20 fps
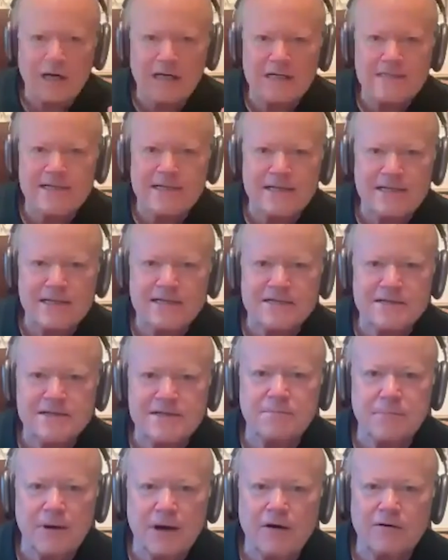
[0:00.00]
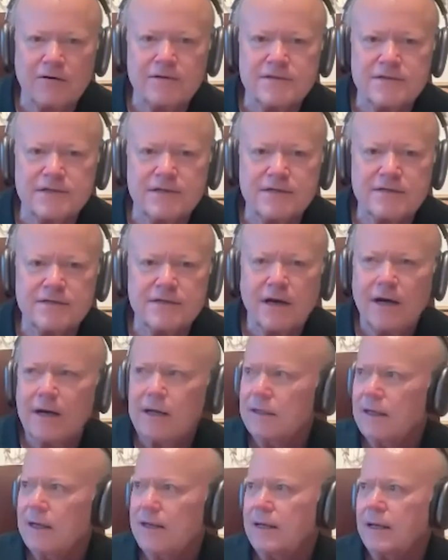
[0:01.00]
I see these comparisons.
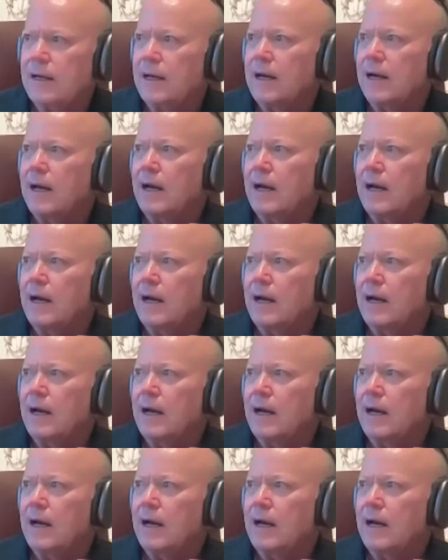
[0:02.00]
Like,